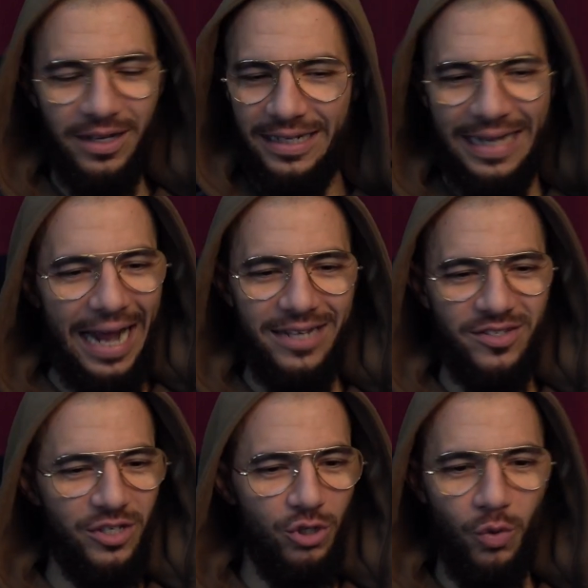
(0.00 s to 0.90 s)
in the
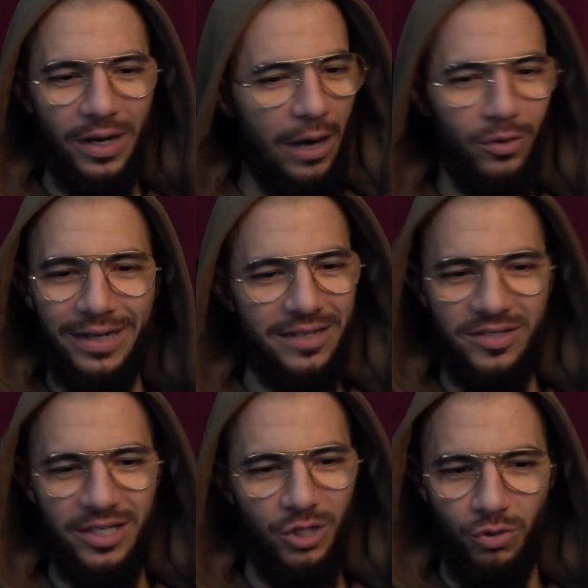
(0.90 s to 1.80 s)
ICU where I will not
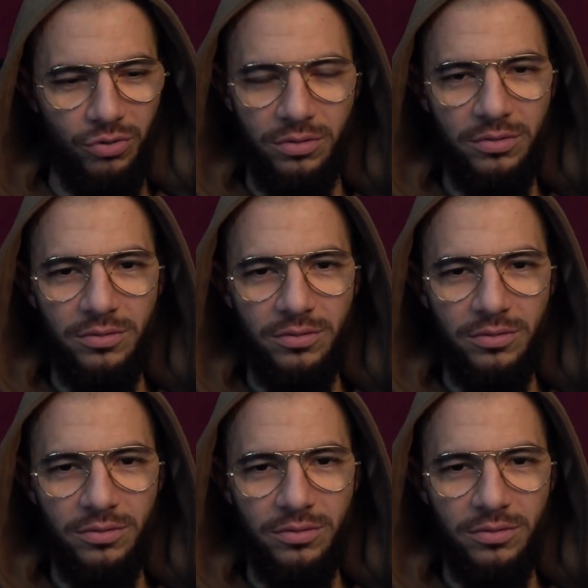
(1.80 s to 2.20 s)
see you.